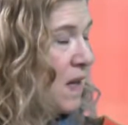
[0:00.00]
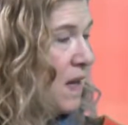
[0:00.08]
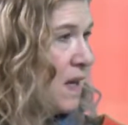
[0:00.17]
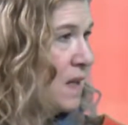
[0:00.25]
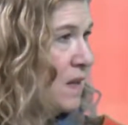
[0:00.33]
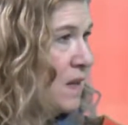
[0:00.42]

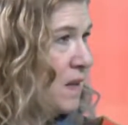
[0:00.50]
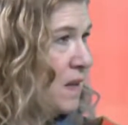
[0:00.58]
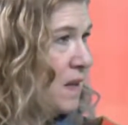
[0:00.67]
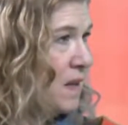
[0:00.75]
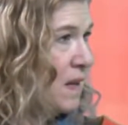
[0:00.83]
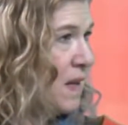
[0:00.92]
And
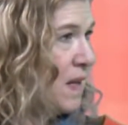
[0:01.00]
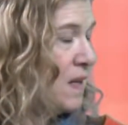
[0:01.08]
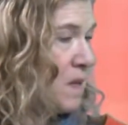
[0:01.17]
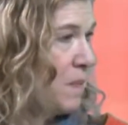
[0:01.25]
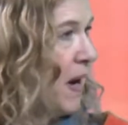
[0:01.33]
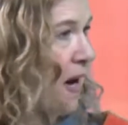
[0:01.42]

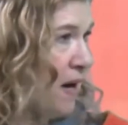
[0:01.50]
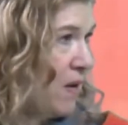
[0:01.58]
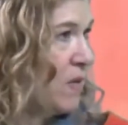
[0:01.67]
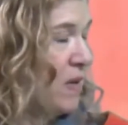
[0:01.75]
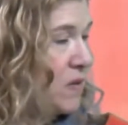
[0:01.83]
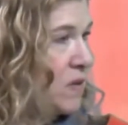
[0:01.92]
as a
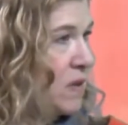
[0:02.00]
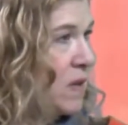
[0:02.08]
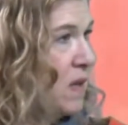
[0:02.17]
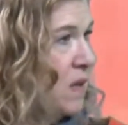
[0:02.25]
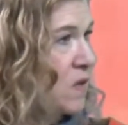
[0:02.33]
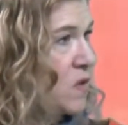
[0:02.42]
parent,
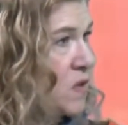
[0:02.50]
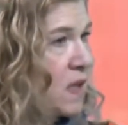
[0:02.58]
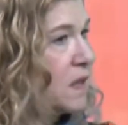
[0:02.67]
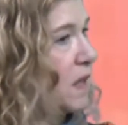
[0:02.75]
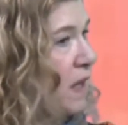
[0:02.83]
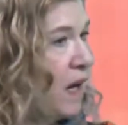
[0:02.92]

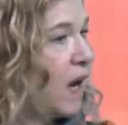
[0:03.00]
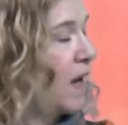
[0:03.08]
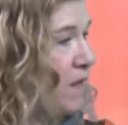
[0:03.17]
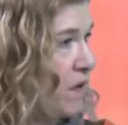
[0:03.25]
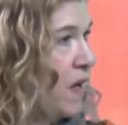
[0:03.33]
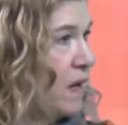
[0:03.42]
suddenly
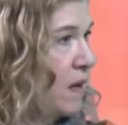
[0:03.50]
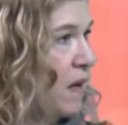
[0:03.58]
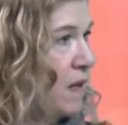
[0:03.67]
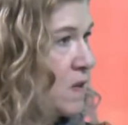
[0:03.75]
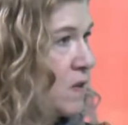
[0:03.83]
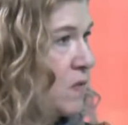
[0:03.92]
I've got a
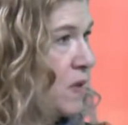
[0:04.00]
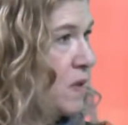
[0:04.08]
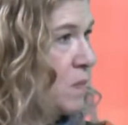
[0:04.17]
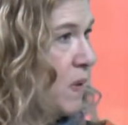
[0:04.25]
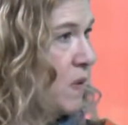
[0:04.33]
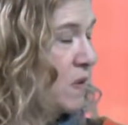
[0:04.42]
consequence
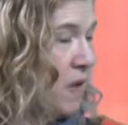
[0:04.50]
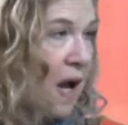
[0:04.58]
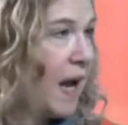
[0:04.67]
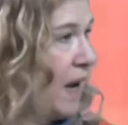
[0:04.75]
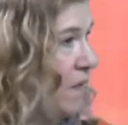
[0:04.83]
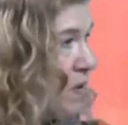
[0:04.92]
because
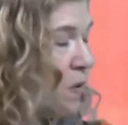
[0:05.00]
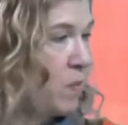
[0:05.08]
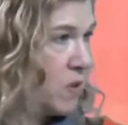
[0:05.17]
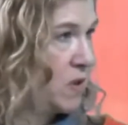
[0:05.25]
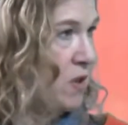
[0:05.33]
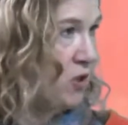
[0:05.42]
I have no
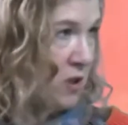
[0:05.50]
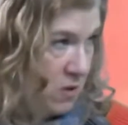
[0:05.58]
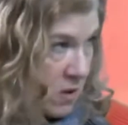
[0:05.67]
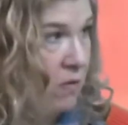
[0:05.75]
more dishes.